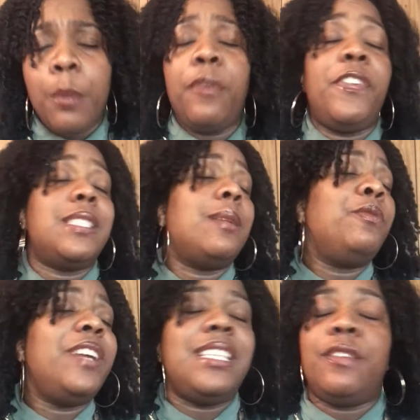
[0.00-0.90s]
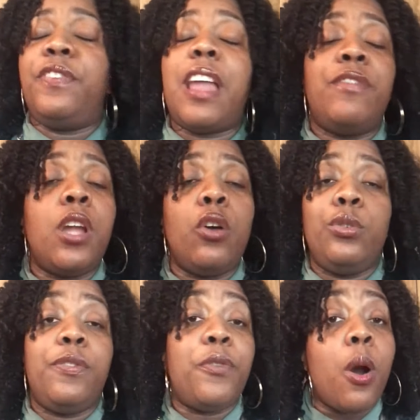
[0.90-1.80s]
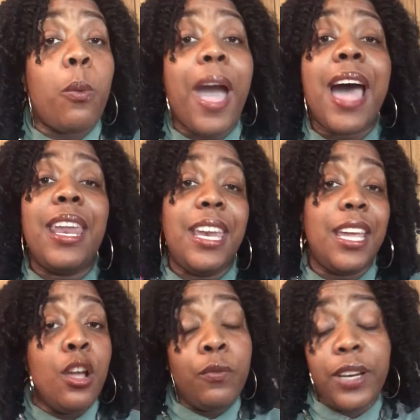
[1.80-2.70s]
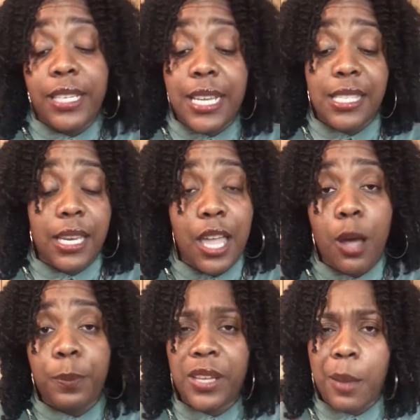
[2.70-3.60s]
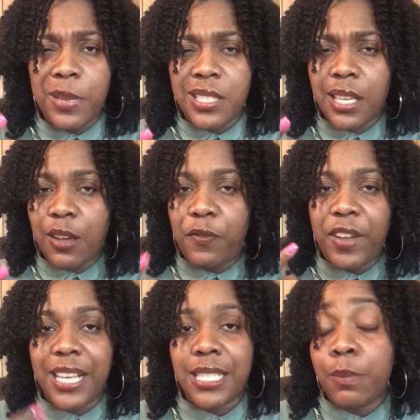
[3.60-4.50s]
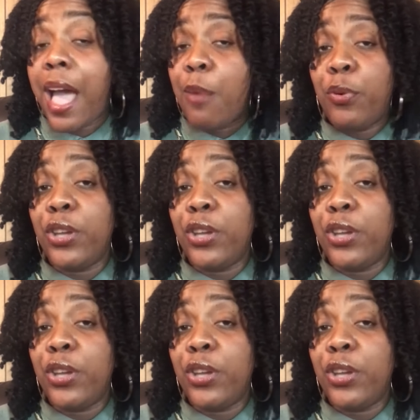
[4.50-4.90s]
But for some reason, feel I've known you for a while and it really doesn't help that I'm a sucker for that smile,